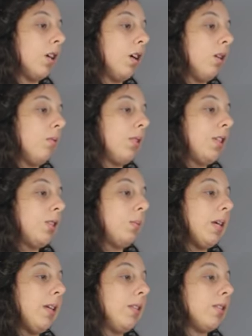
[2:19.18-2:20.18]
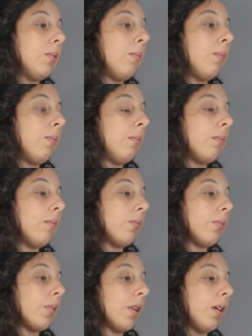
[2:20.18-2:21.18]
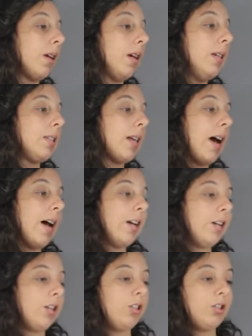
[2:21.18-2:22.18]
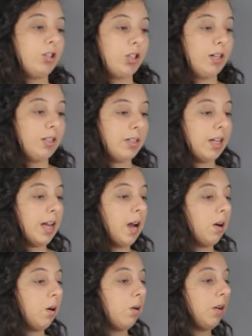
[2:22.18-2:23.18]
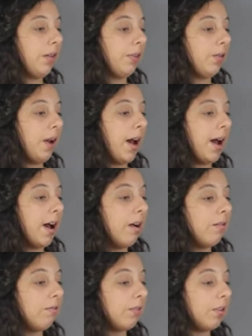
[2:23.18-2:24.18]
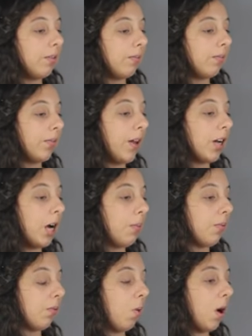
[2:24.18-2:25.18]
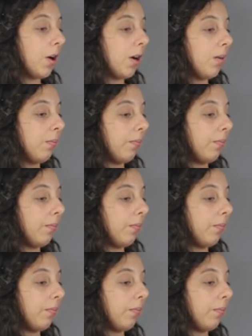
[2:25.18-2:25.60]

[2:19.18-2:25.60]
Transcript: What this means is that just like how if you have a cup of water,